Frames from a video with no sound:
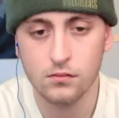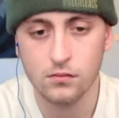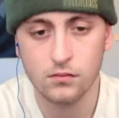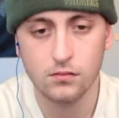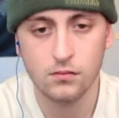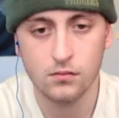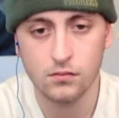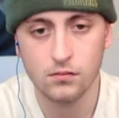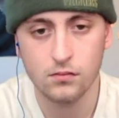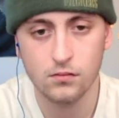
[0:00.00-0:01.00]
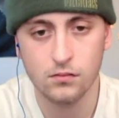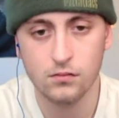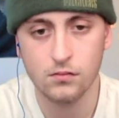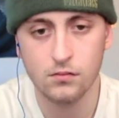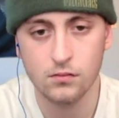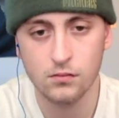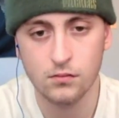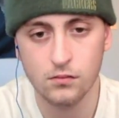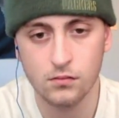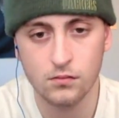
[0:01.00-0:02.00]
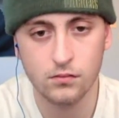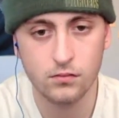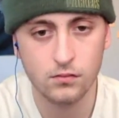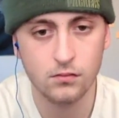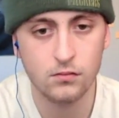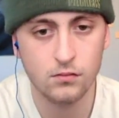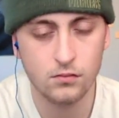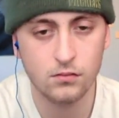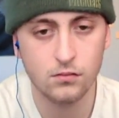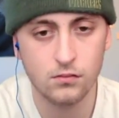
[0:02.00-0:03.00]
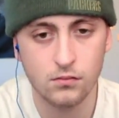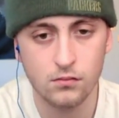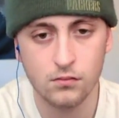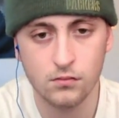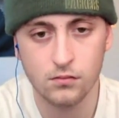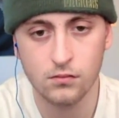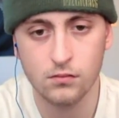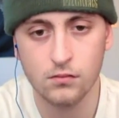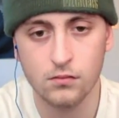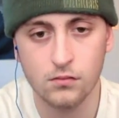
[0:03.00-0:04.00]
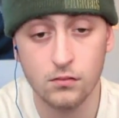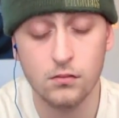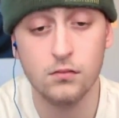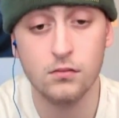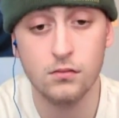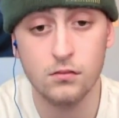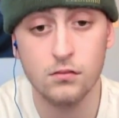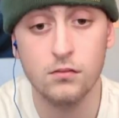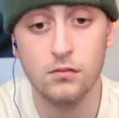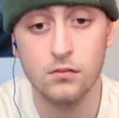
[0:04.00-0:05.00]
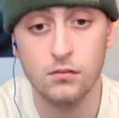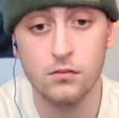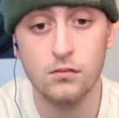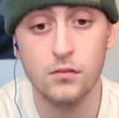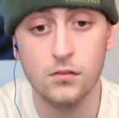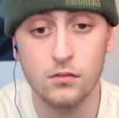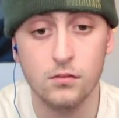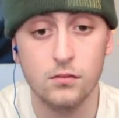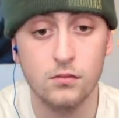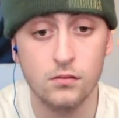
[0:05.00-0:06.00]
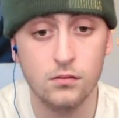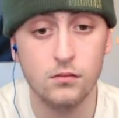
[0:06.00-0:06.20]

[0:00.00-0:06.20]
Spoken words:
[no speech]